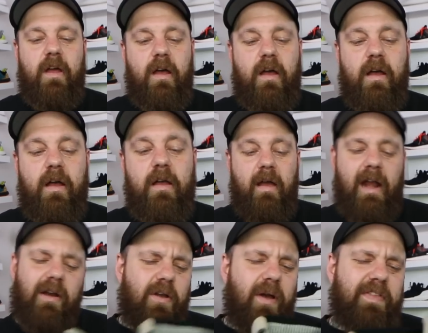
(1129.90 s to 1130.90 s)
uh, I
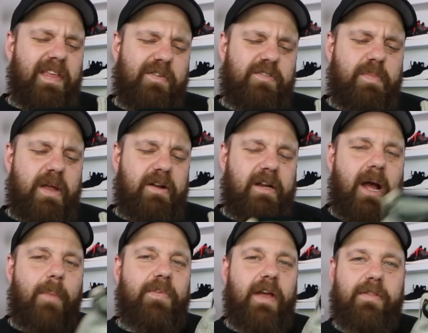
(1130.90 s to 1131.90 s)
don't know. I think there's better
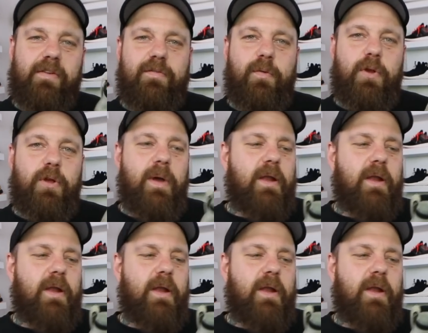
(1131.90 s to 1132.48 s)
cops out there for you.